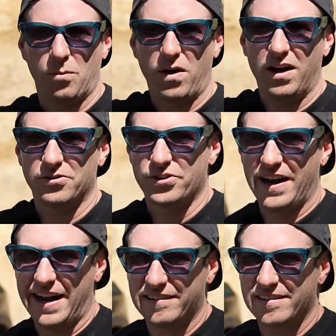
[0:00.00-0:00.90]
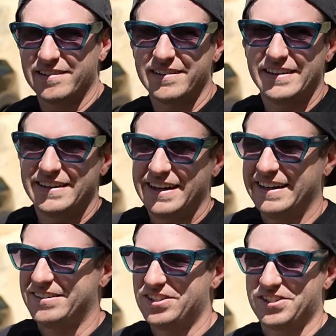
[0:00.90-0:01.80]
the wild tracks,
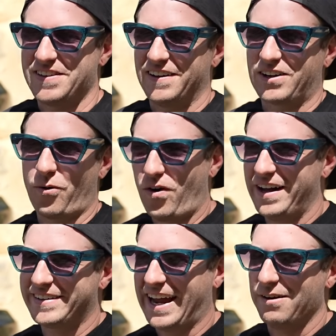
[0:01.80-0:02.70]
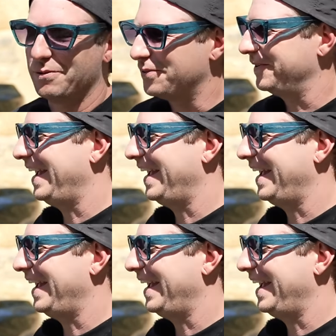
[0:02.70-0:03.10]
it's just not quite capable